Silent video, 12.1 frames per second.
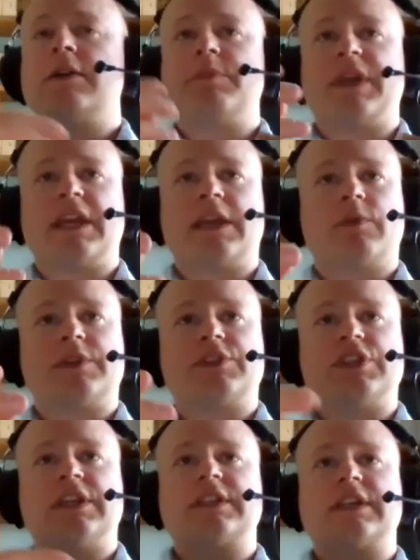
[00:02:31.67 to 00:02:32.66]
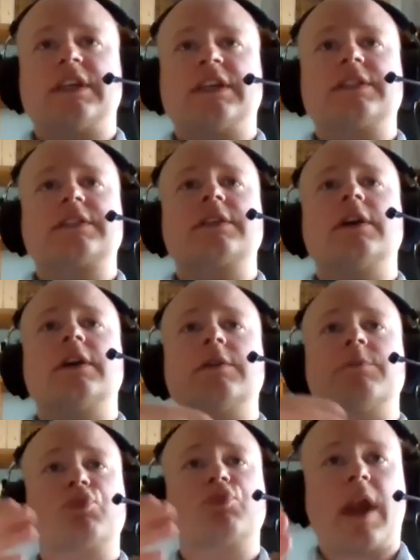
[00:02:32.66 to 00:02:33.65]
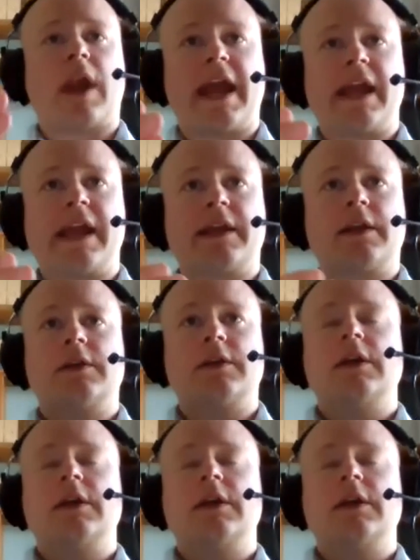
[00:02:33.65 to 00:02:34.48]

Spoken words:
being with Jesus, praying,